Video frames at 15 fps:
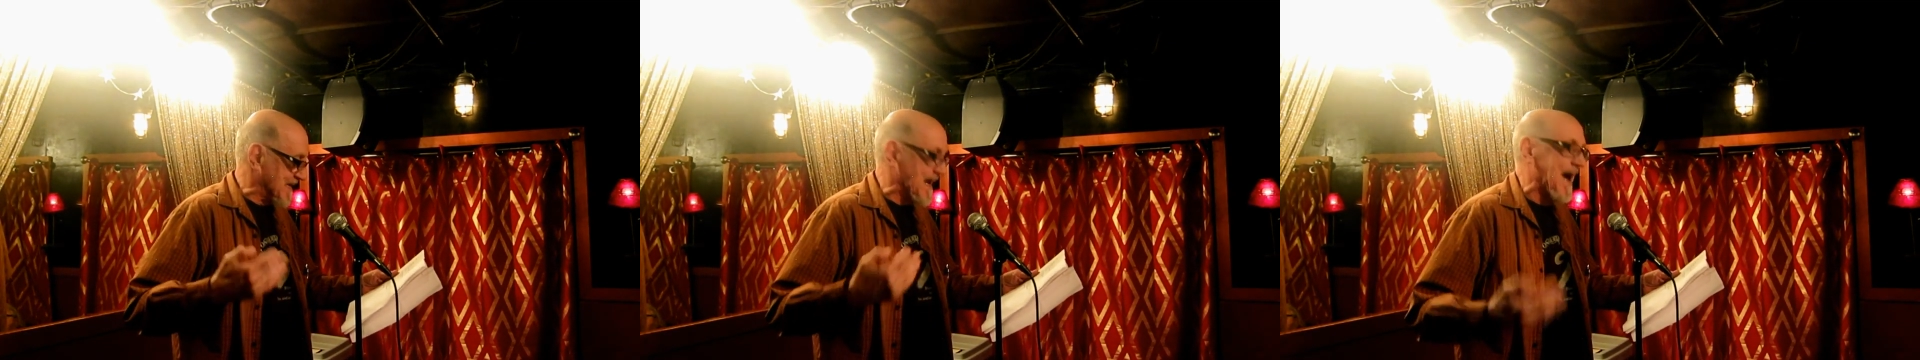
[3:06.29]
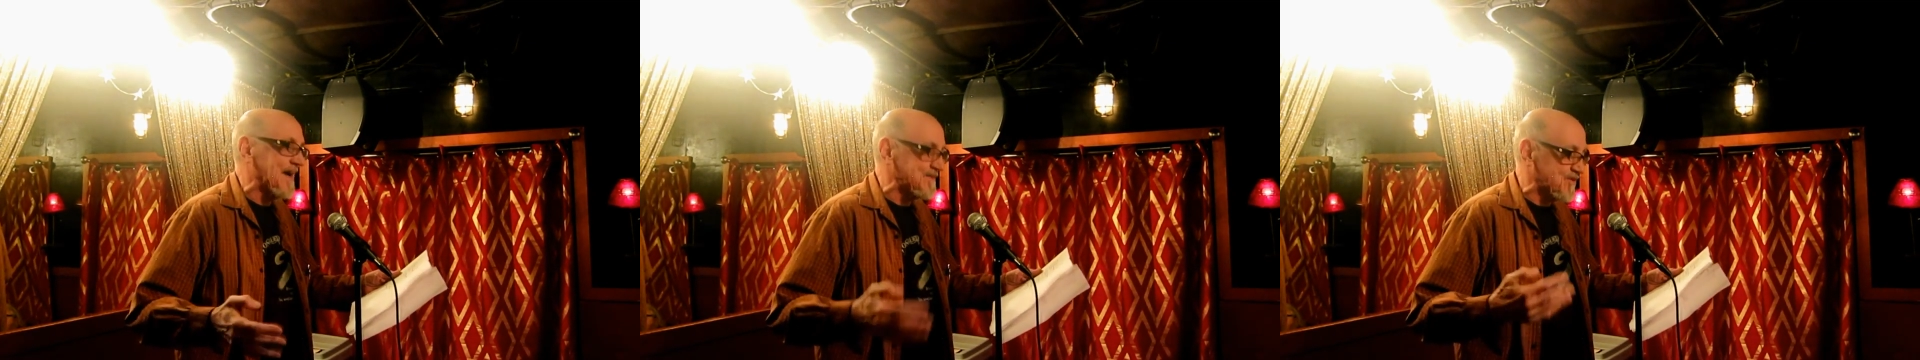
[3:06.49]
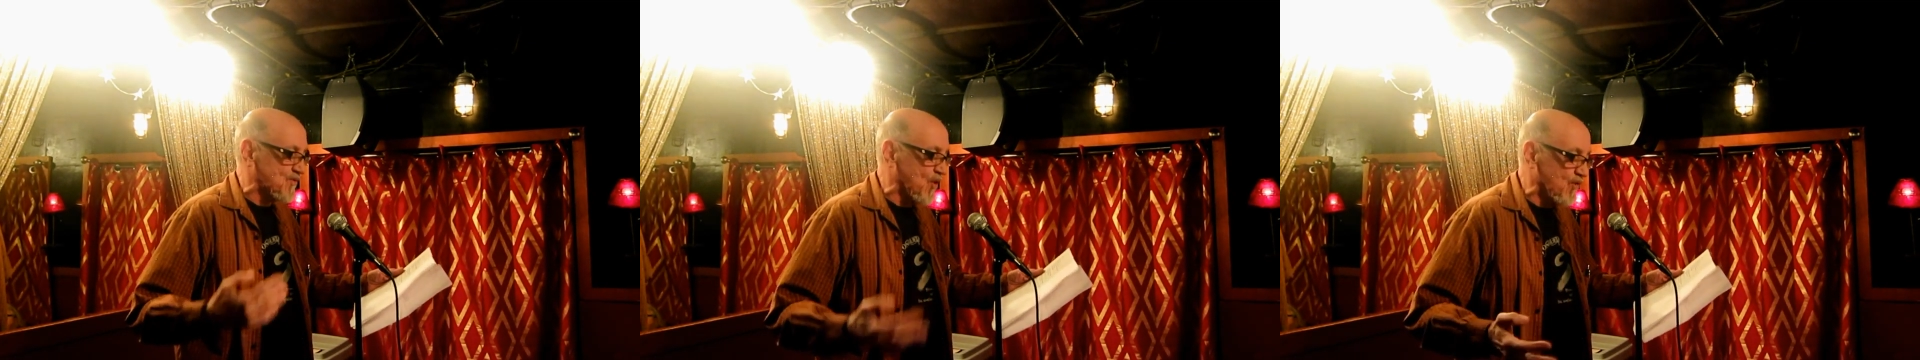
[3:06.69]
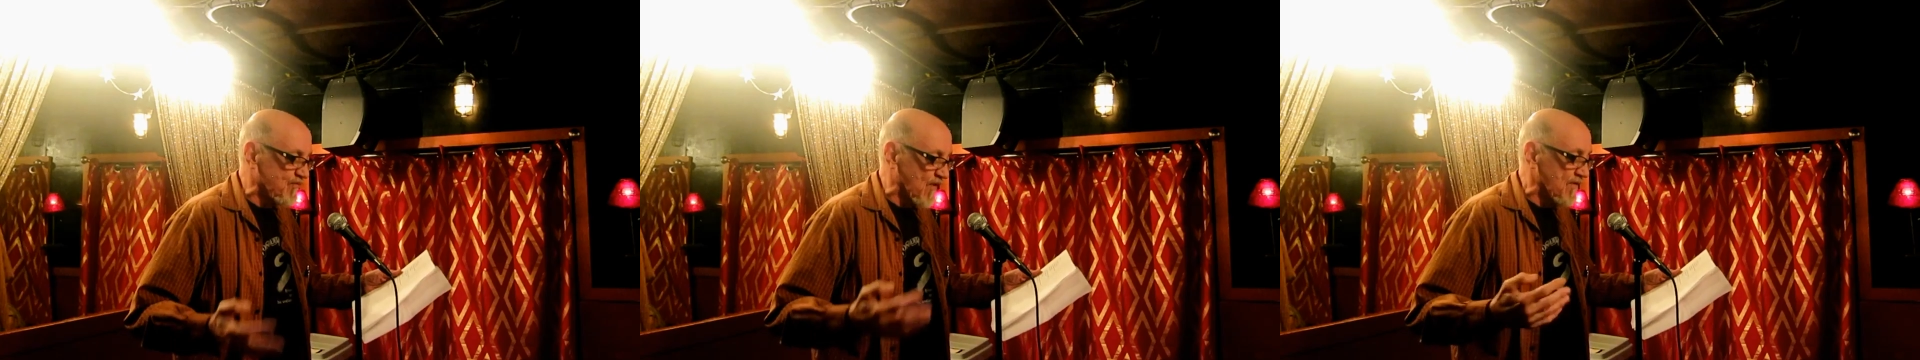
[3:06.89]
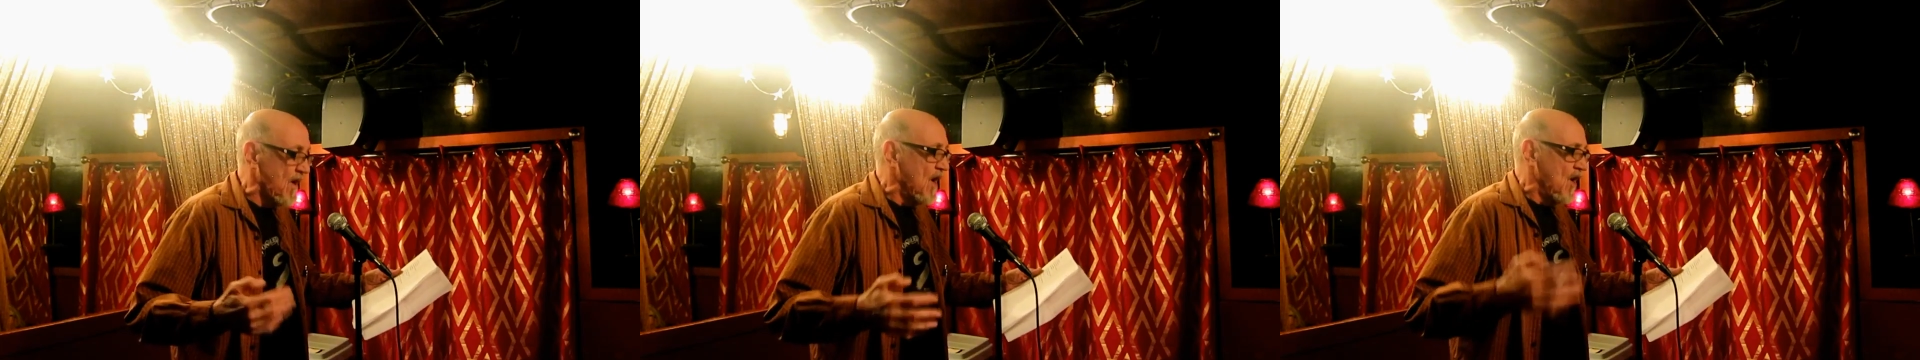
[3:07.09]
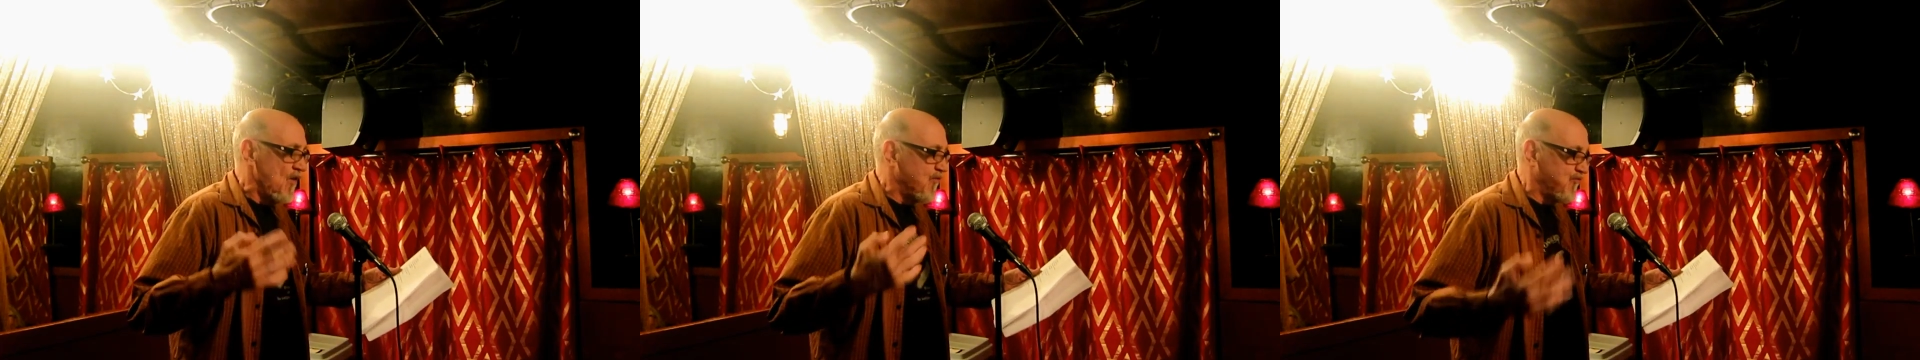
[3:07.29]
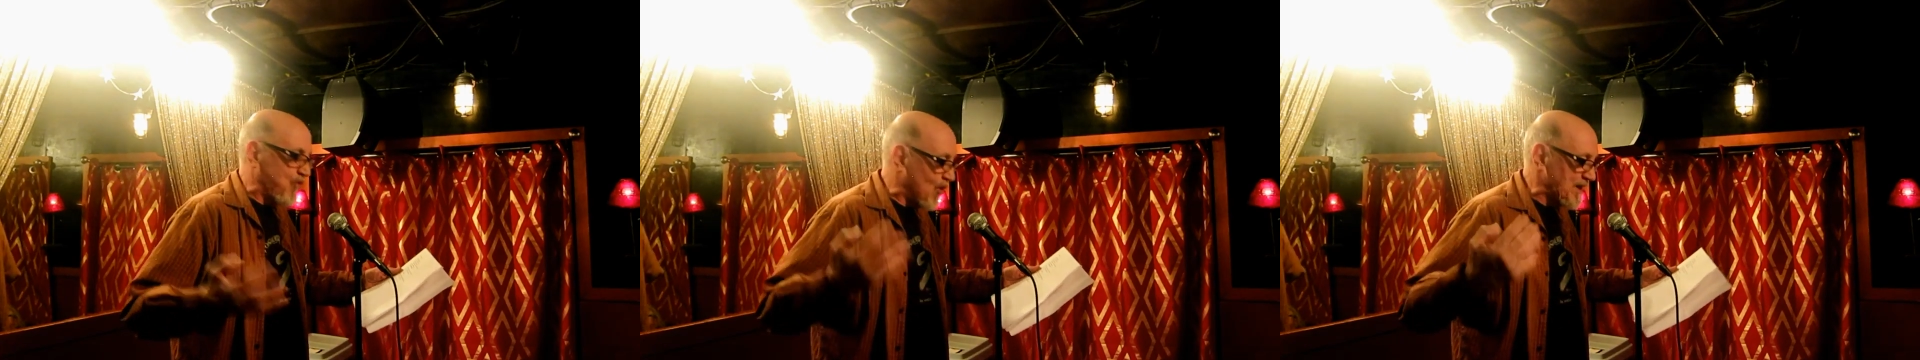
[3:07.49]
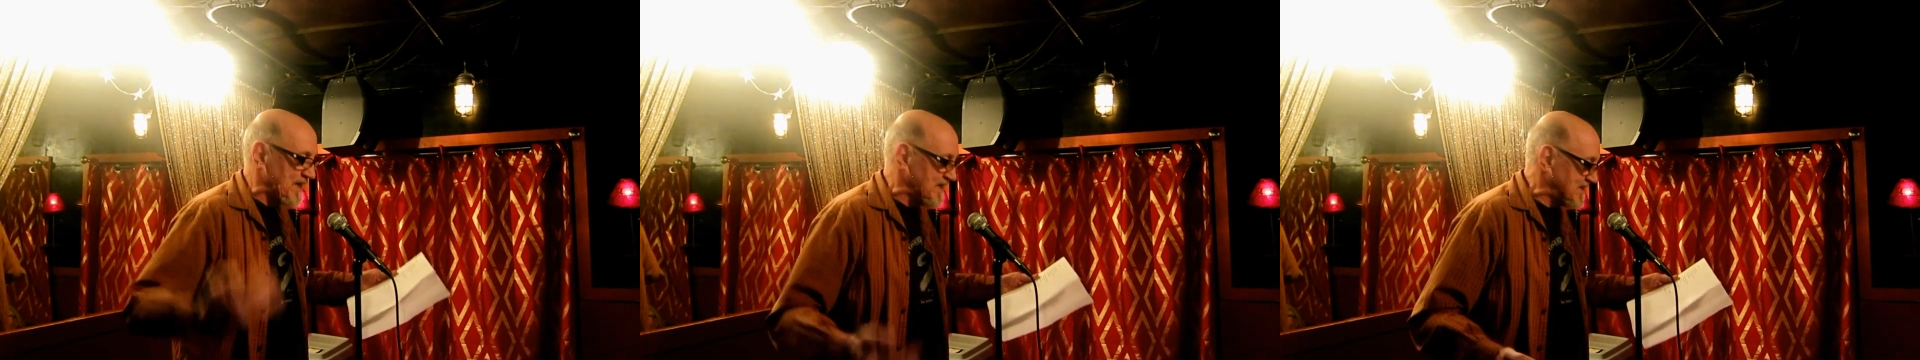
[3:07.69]
high school for
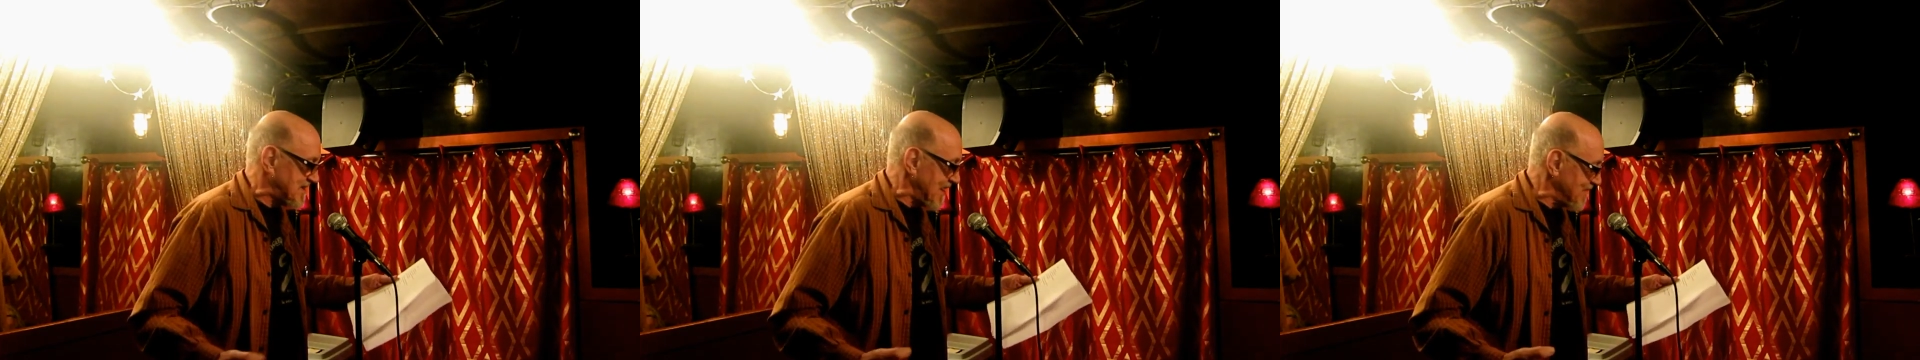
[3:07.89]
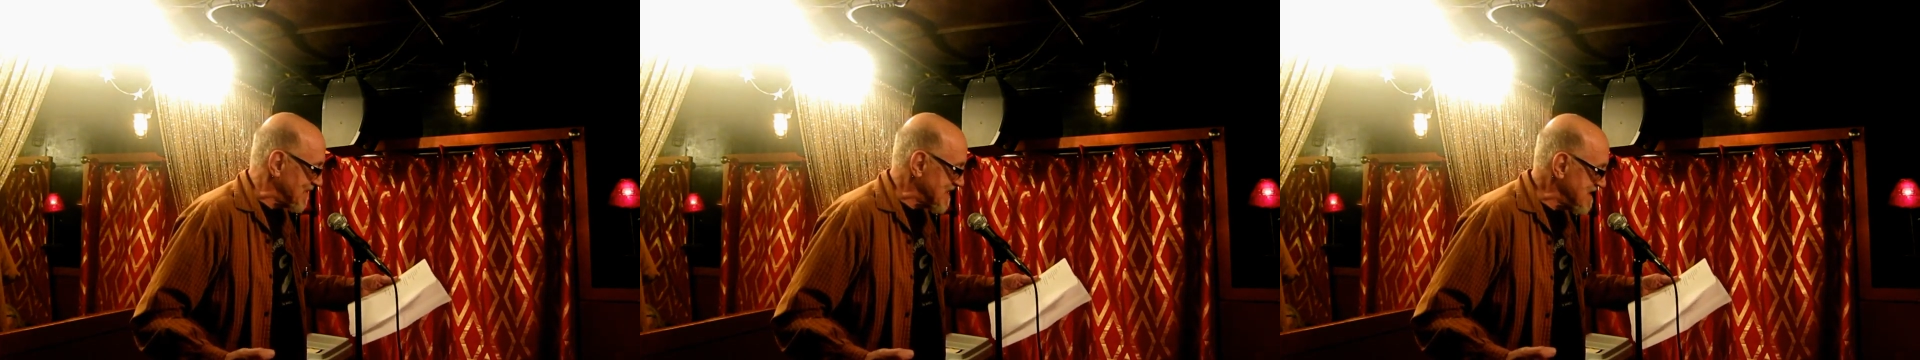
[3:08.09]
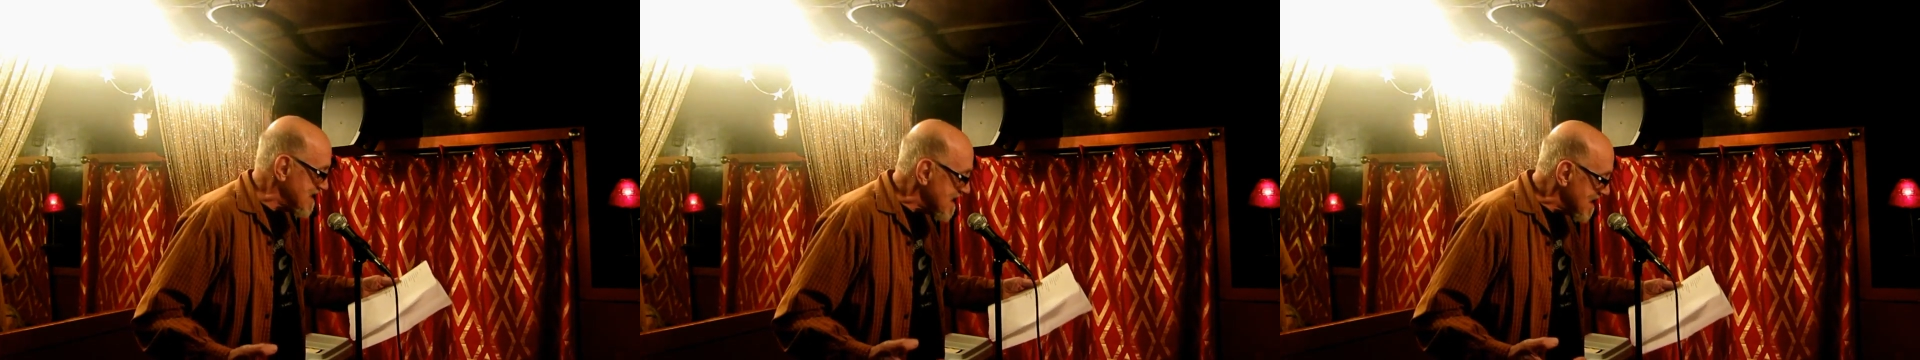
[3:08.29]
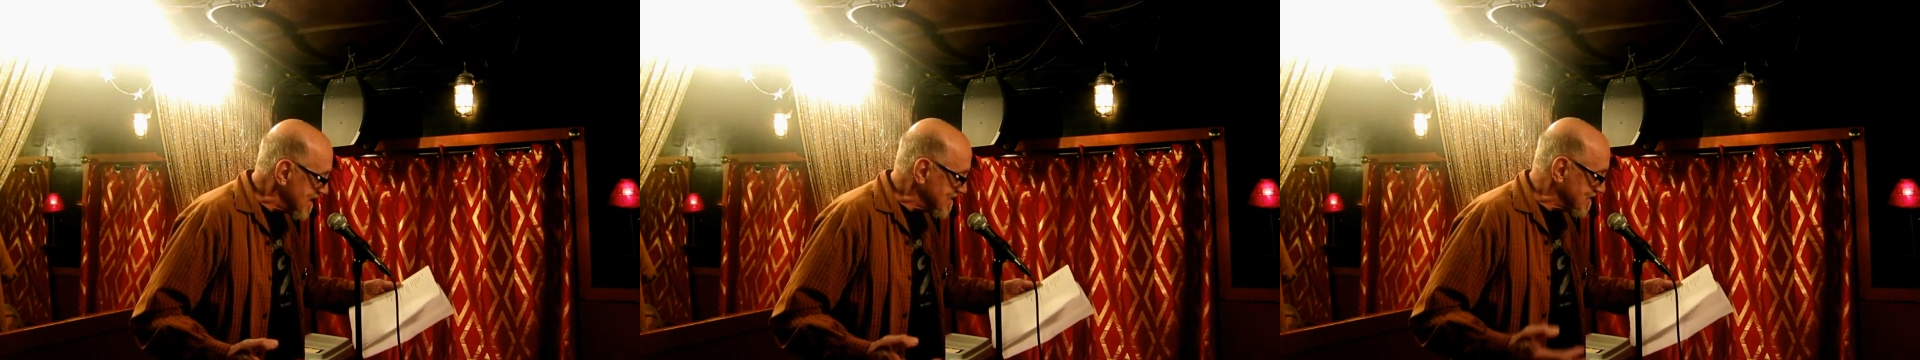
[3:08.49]
47 years?